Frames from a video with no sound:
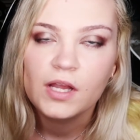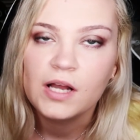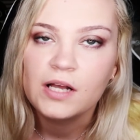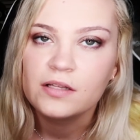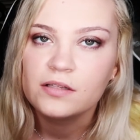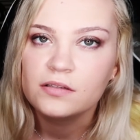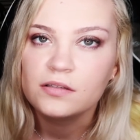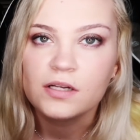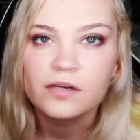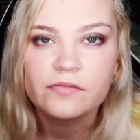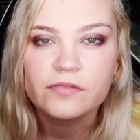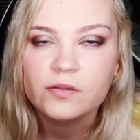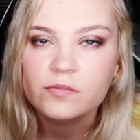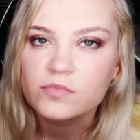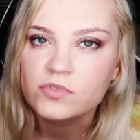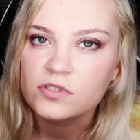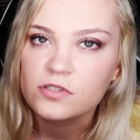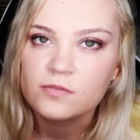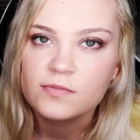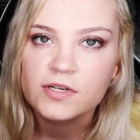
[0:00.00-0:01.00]
I love them
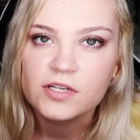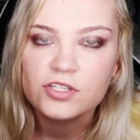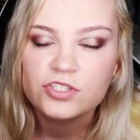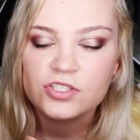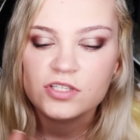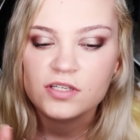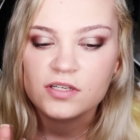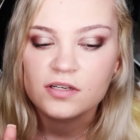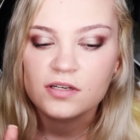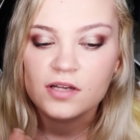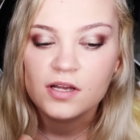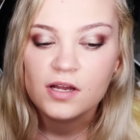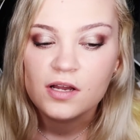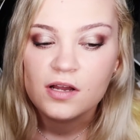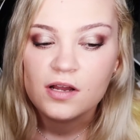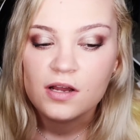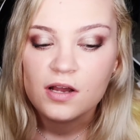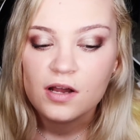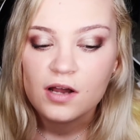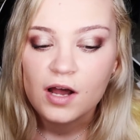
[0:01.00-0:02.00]
so much. And
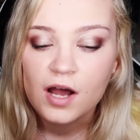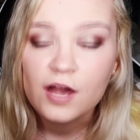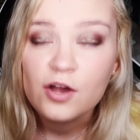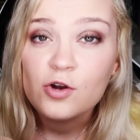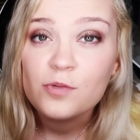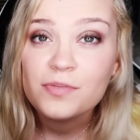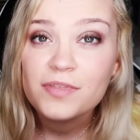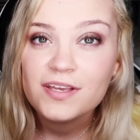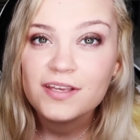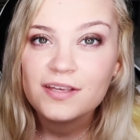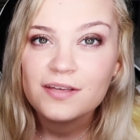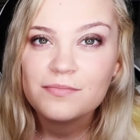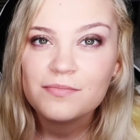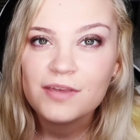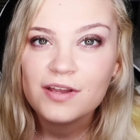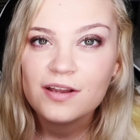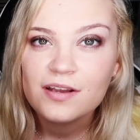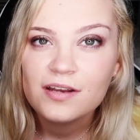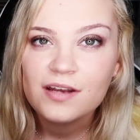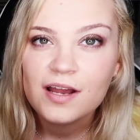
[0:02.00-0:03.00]
I hope they get
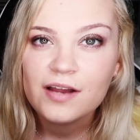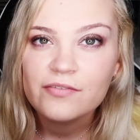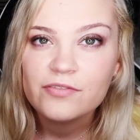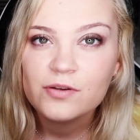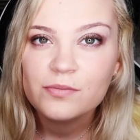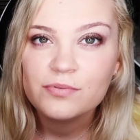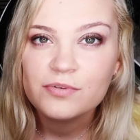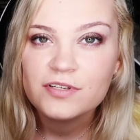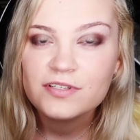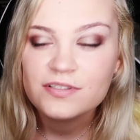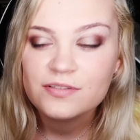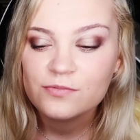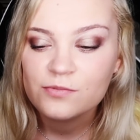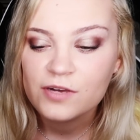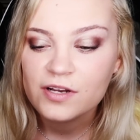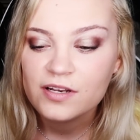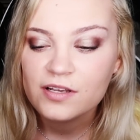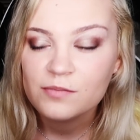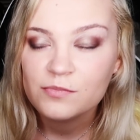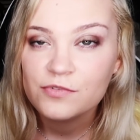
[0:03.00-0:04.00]
married, have their prison
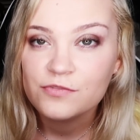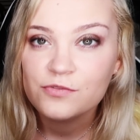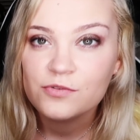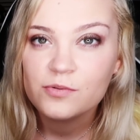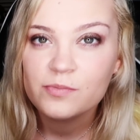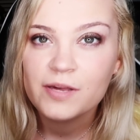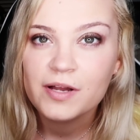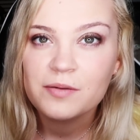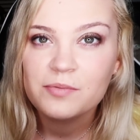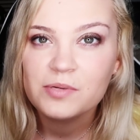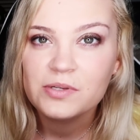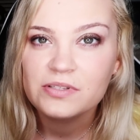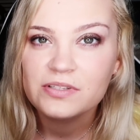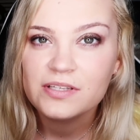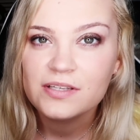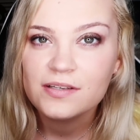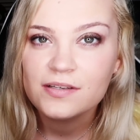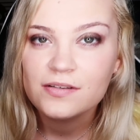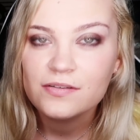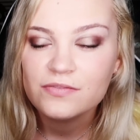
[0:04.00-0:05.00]
wedding before Piper
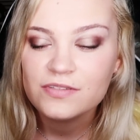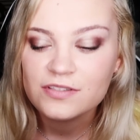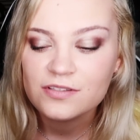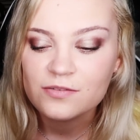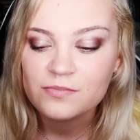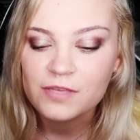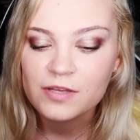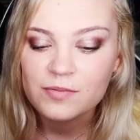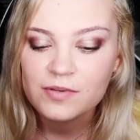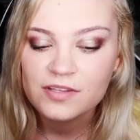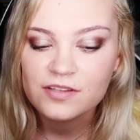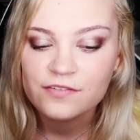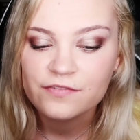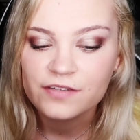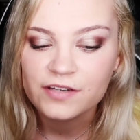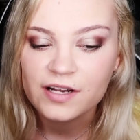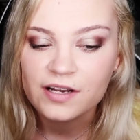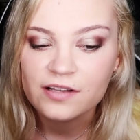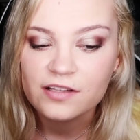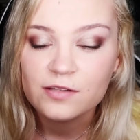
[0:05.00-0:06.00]
leaves. So maybe in the
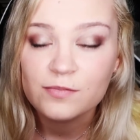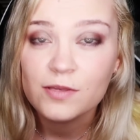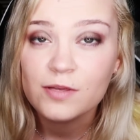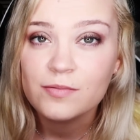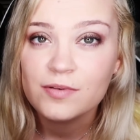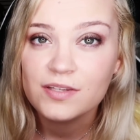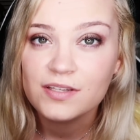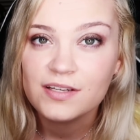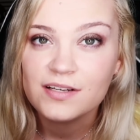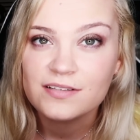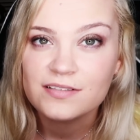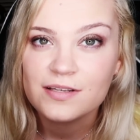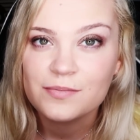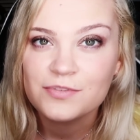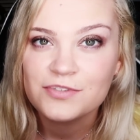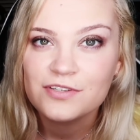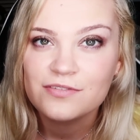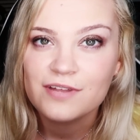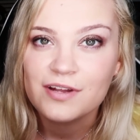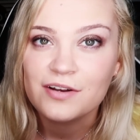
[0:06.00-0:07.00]
finale, maybe in the next
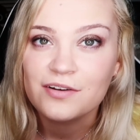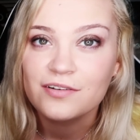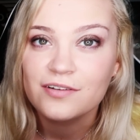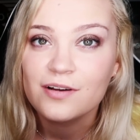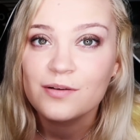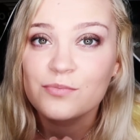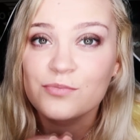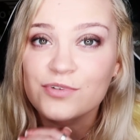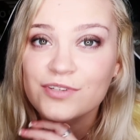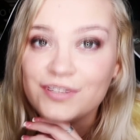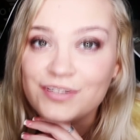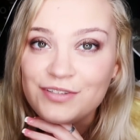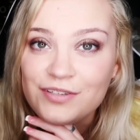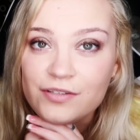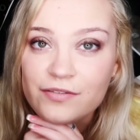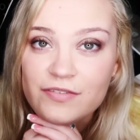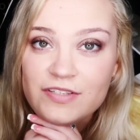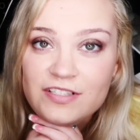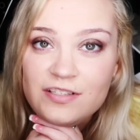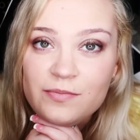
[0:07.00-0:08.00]
episode. I don't know. I'm really
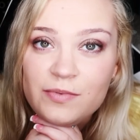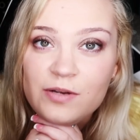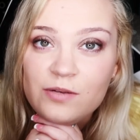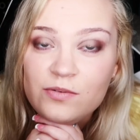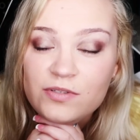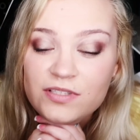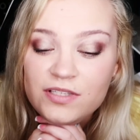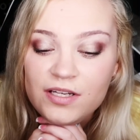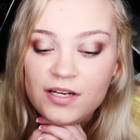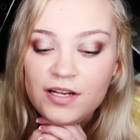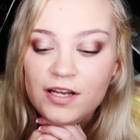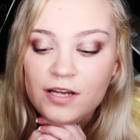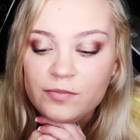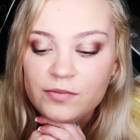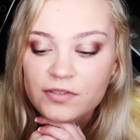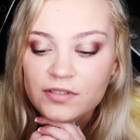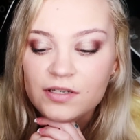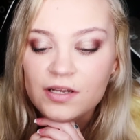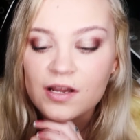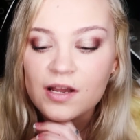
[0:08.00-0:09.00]
nervous about what's gonna
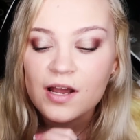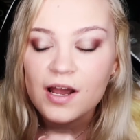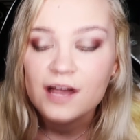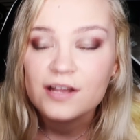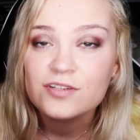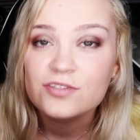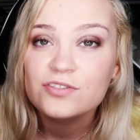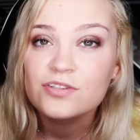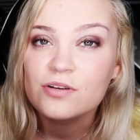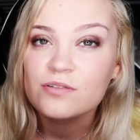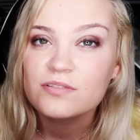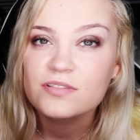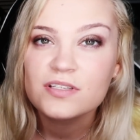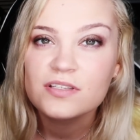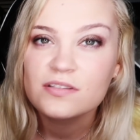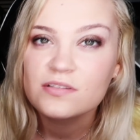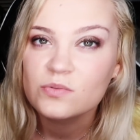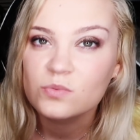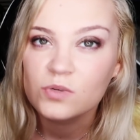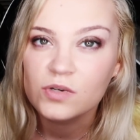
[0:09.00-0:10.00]
happen. I just don't see
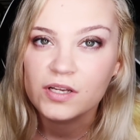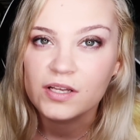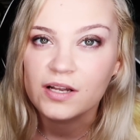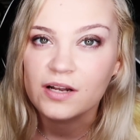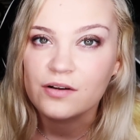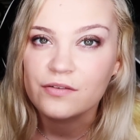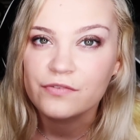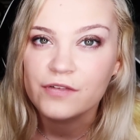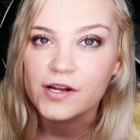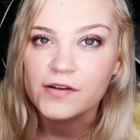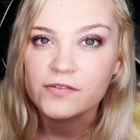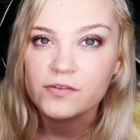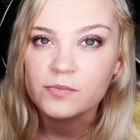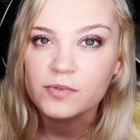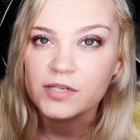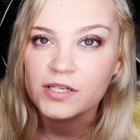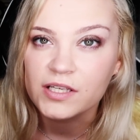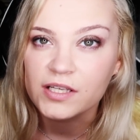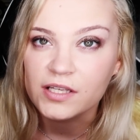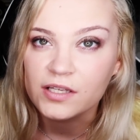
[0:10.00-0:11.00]
this working out for
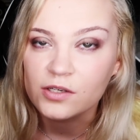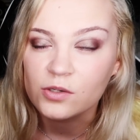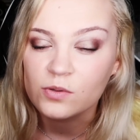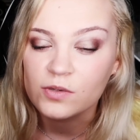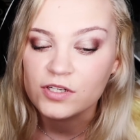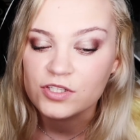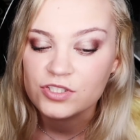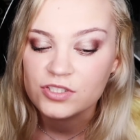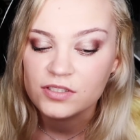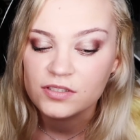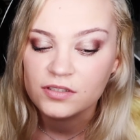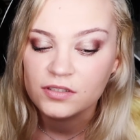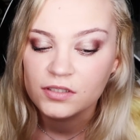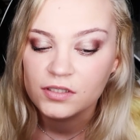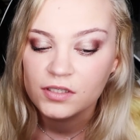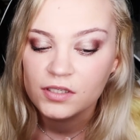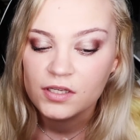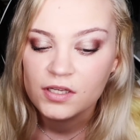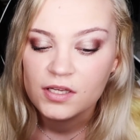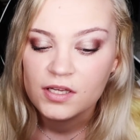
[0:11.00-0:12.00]
everybody in question.
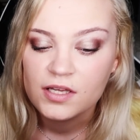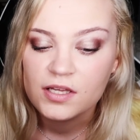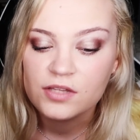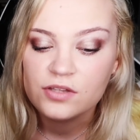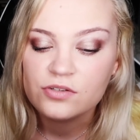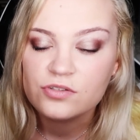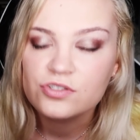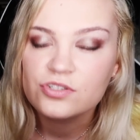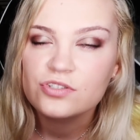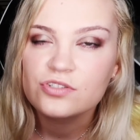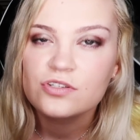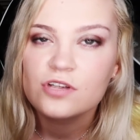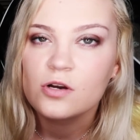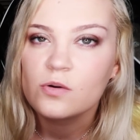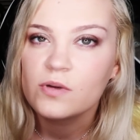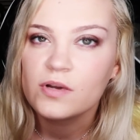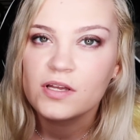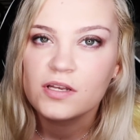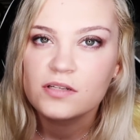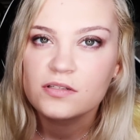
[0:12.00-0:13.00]
There's just no
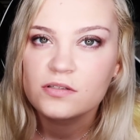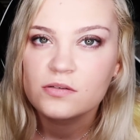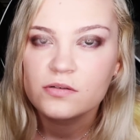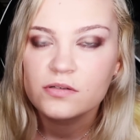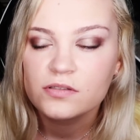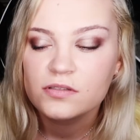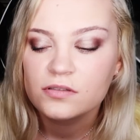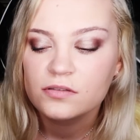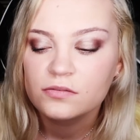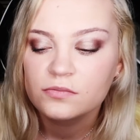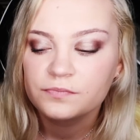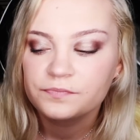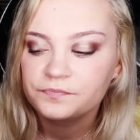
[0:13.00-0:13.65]
way it is going to.